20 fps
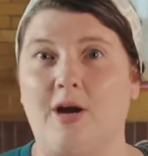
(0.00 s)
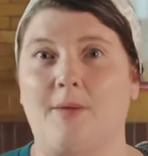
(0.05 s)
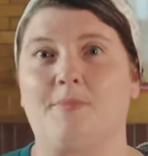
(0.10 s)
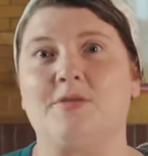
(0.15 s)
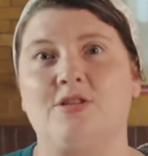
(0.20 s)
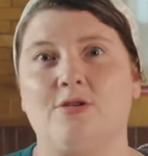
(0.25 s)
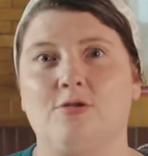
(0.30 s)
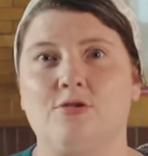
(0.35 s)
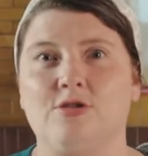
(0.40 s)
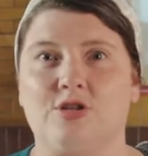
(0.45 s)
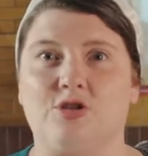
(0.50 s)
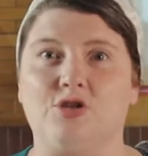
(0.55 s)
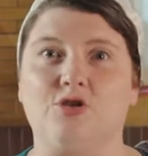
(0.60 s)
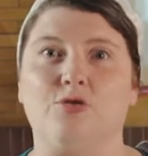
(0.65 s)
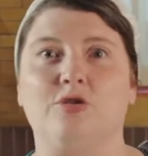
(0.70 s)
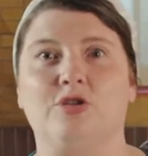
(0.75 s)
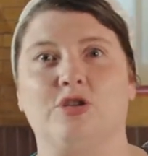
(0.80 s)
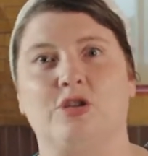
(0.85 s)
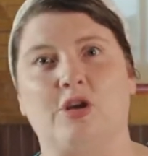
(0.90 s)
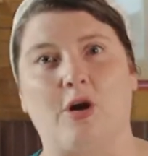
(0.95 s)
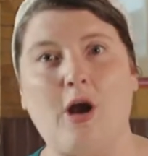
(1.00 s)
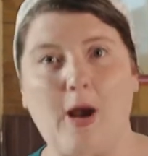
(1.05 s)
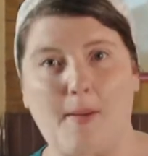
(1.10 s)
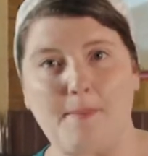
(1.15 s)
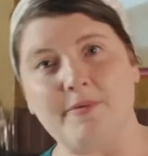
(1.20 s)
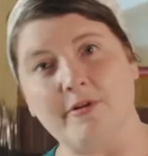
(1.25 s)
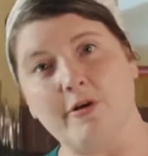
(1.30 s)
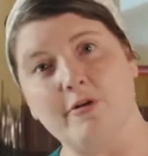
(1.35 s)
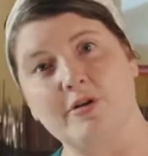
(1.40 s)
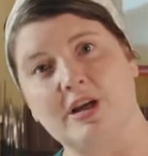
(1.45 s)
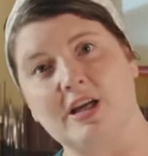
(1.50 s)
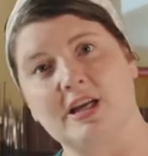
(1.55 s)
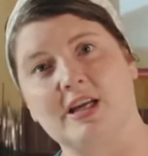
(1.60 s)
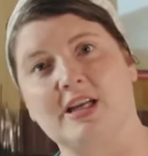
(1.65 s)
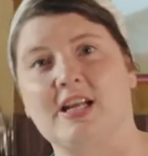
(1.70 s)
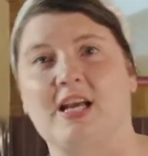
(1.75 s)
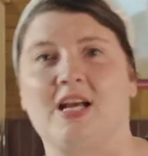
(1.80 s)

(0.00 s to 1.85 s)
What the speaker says: episodes as soon as they're uploaded,